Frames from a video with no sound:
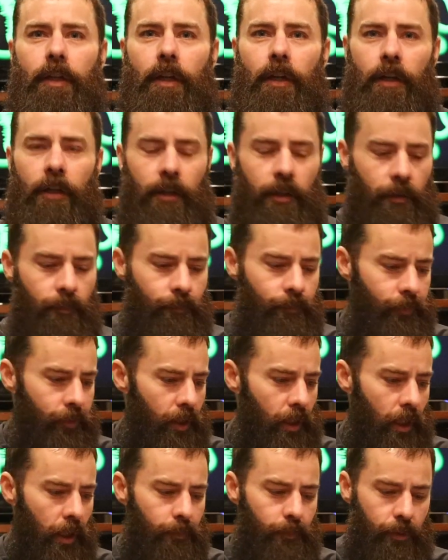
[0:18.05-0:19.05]

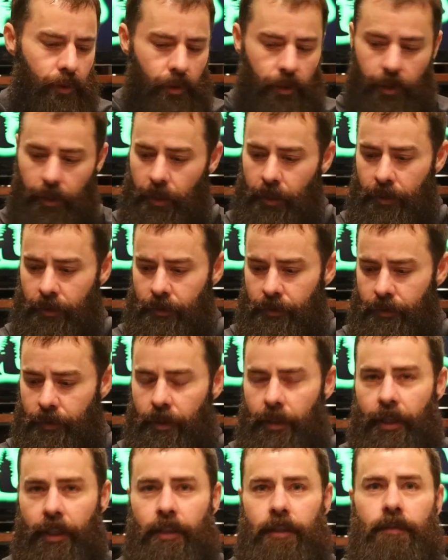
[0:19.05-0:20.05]
In
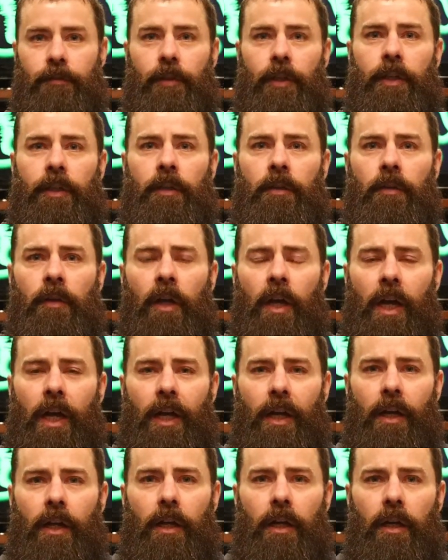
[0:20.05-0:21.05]
today's video,
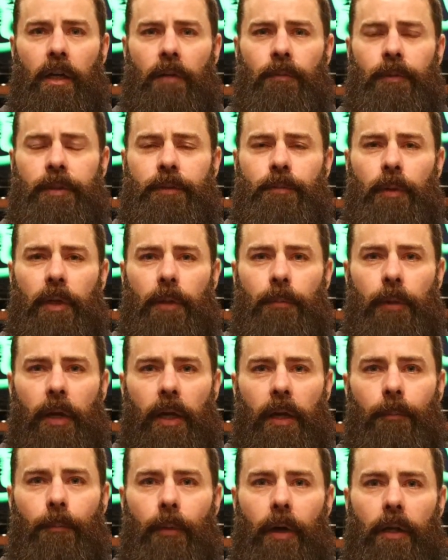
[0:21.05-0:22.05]
it's been
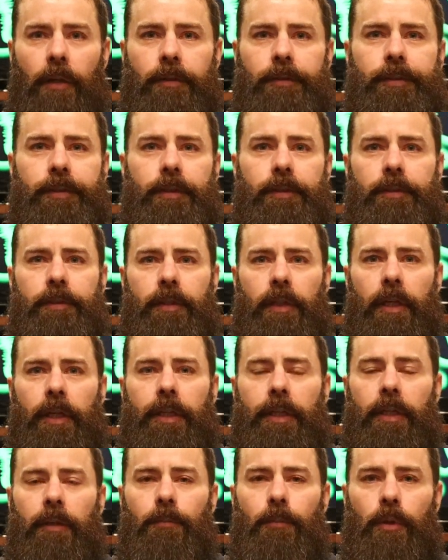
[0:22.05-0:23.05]
about a month since
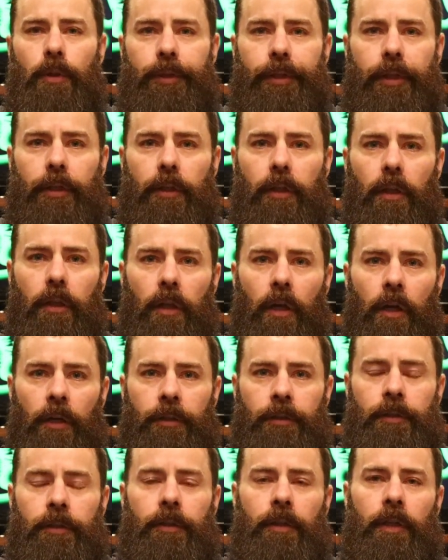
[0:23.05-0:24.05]
I completed the
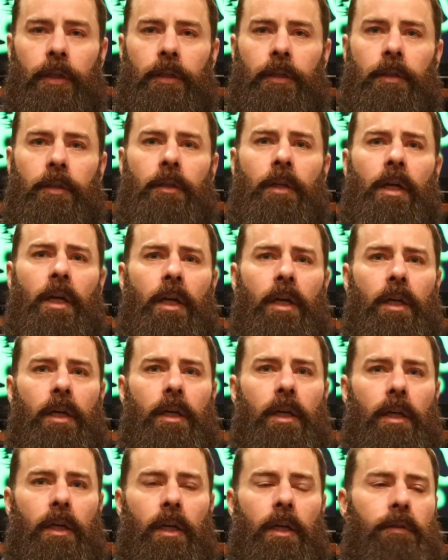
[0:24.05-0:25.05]
Long Trail,
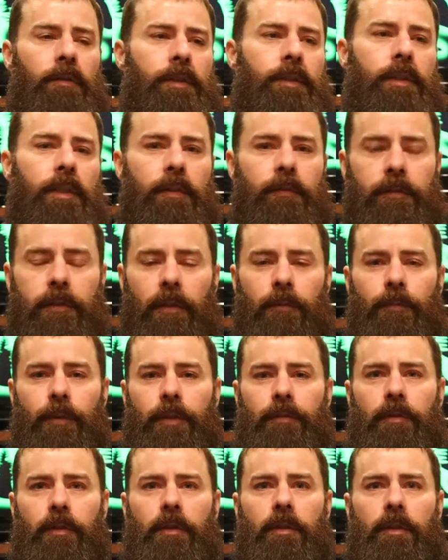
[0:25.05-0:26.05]
and I received some
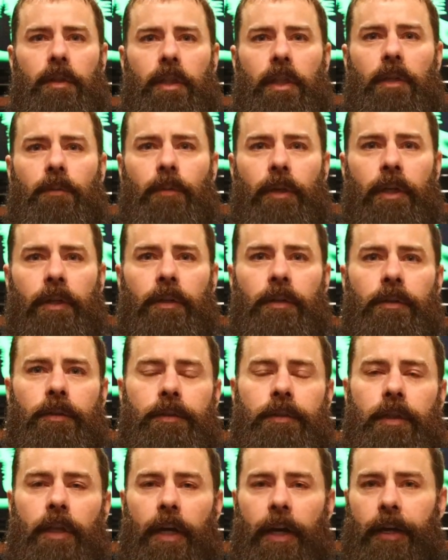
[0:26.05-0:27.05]
different
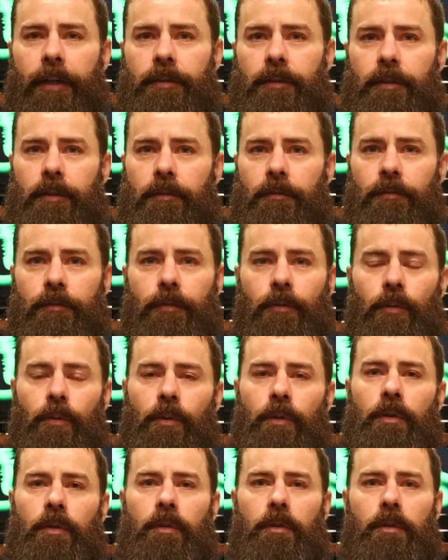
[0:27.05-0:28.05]
emails asking
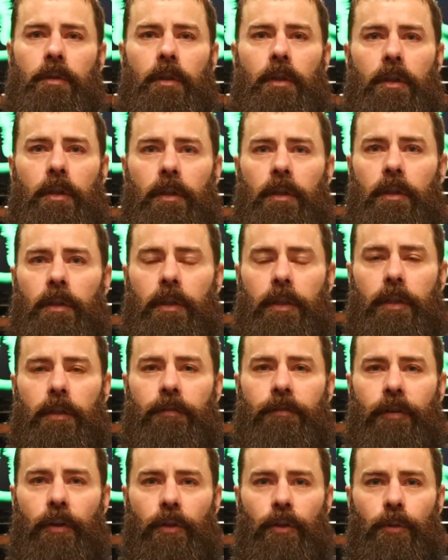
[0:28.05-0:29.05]
for like a
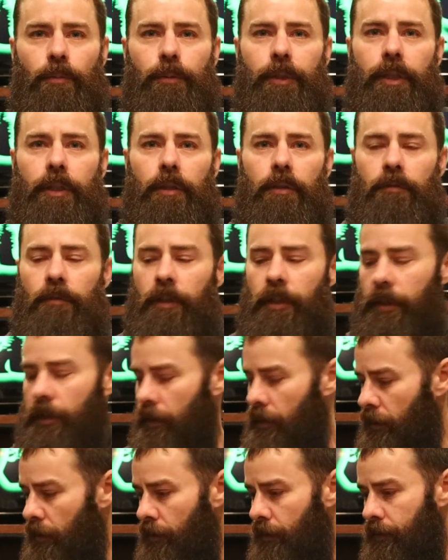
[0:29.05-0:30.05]
follow-up gear
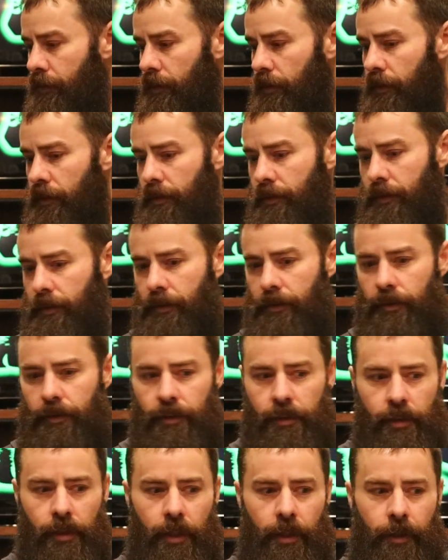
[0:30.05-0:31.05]
video. So this
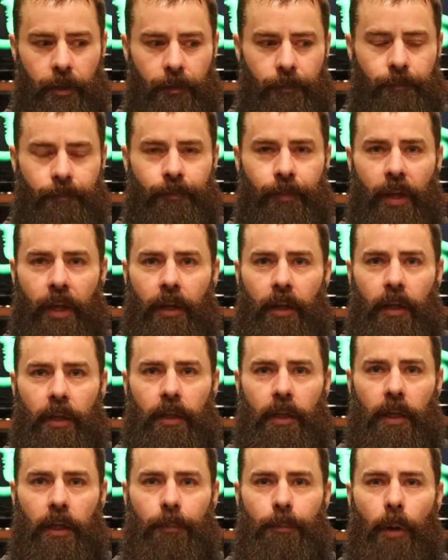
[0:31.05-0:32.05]
is kind
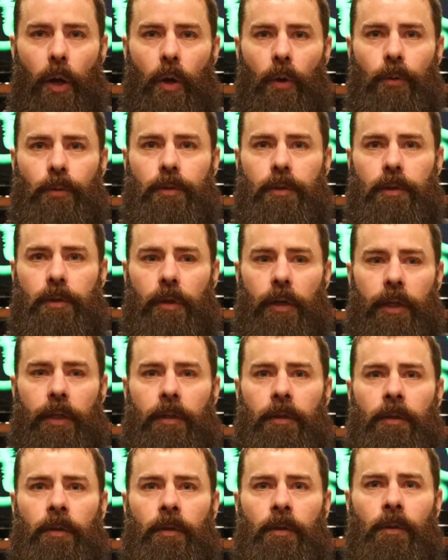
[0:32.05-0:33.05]
of
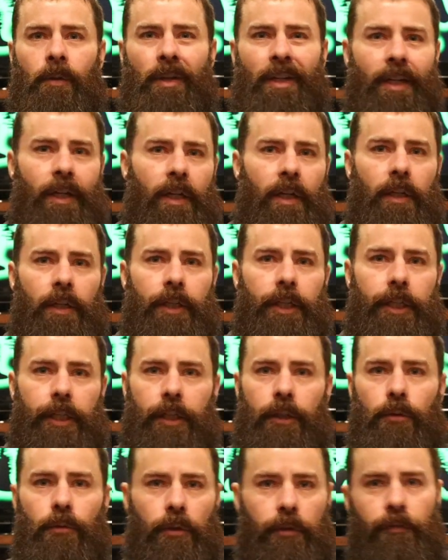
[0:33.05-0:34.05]
post-trail
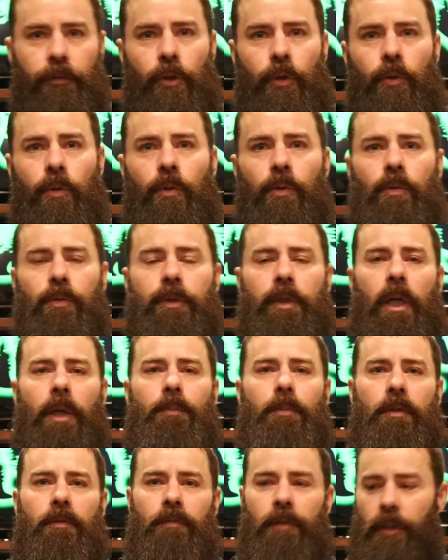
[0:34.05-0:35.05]
gear review
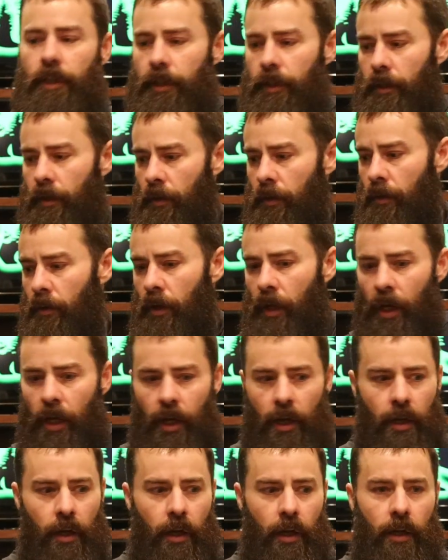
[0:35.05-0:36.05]
type of video.
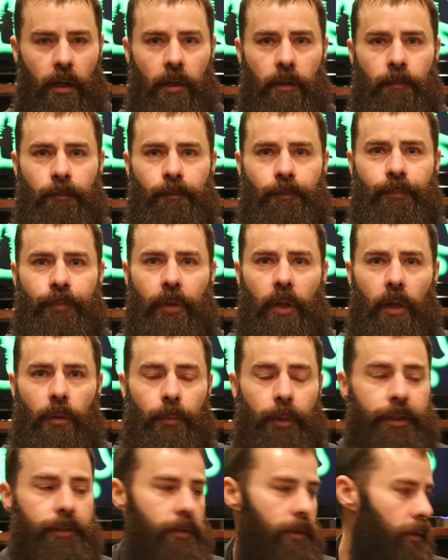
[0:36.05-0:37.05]
I'm
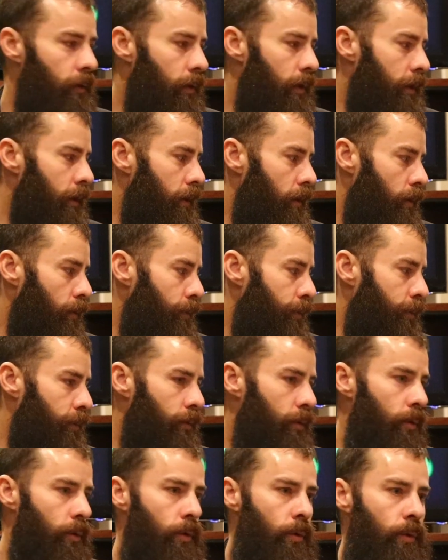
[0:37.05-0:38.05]
basically going to go
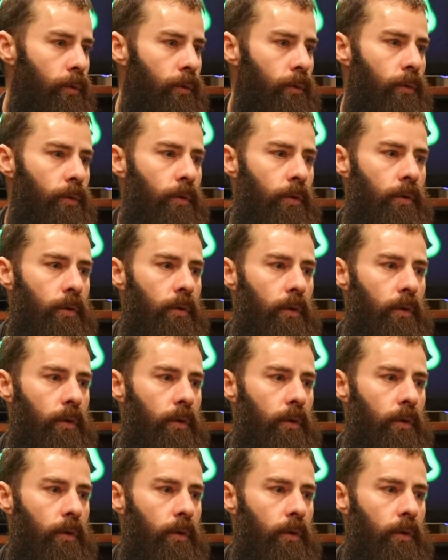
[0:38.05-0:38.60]
through.